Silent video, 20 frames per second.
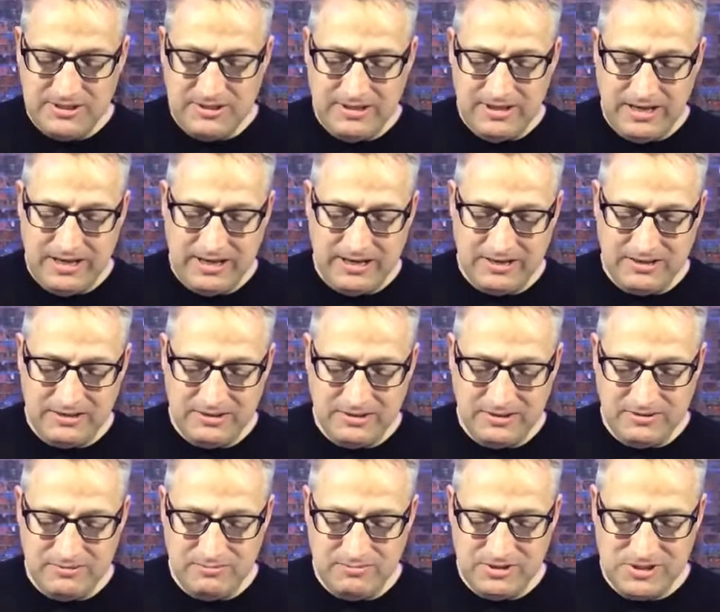And
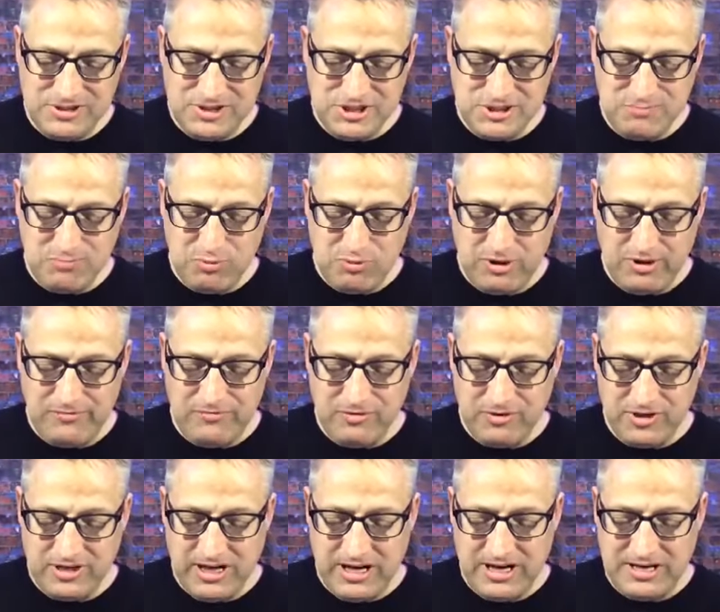uh, let's just pray for
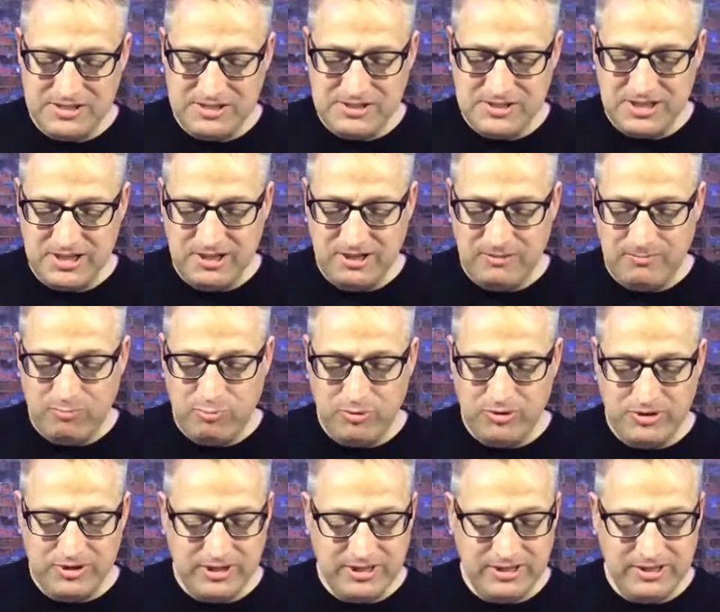God's help
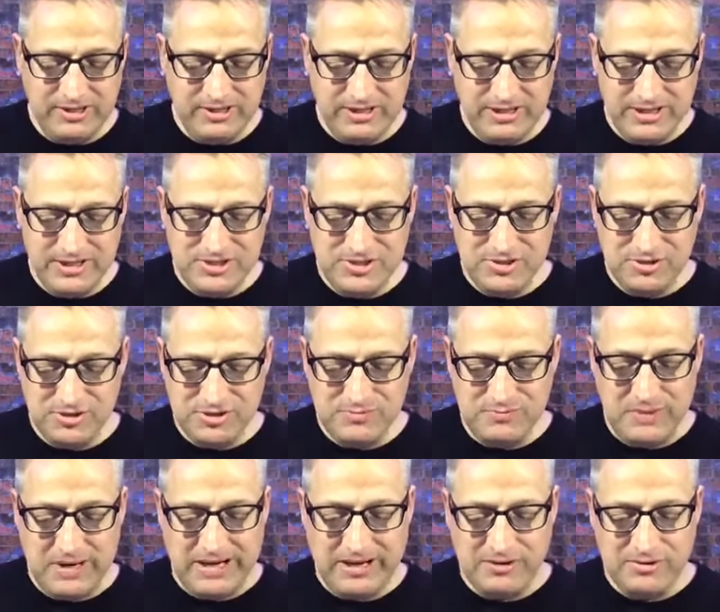with the insurance
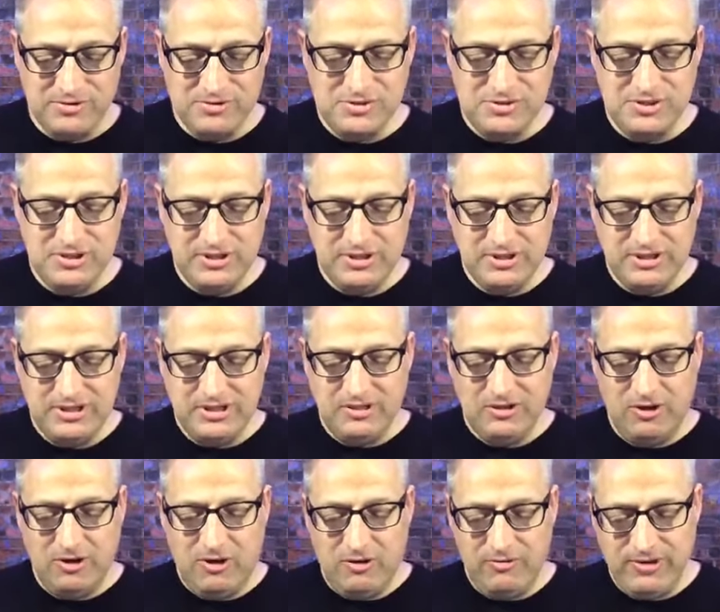matters and
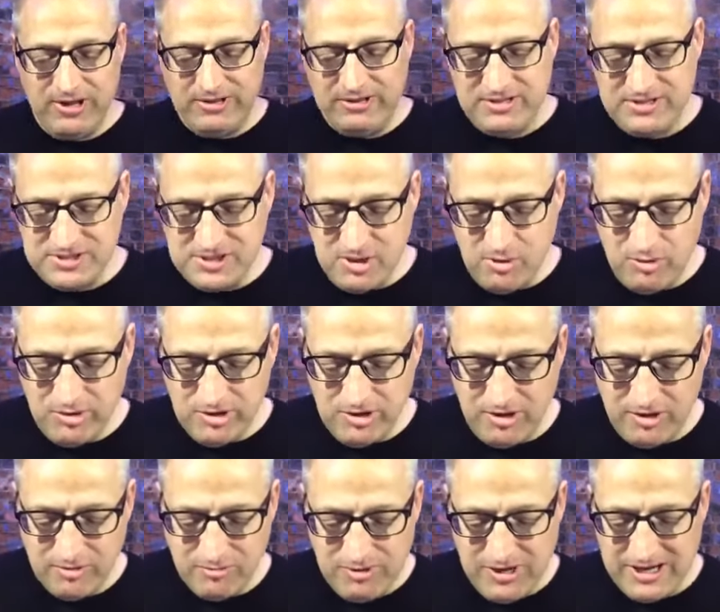all that that's going
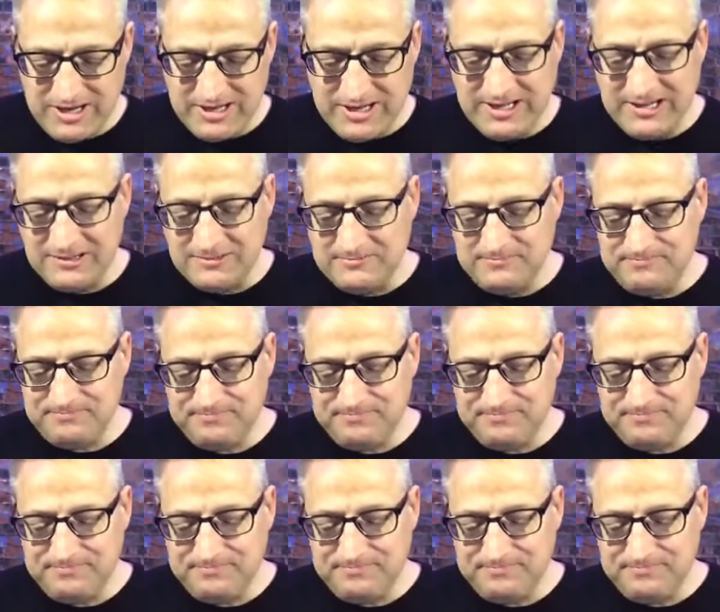on right now.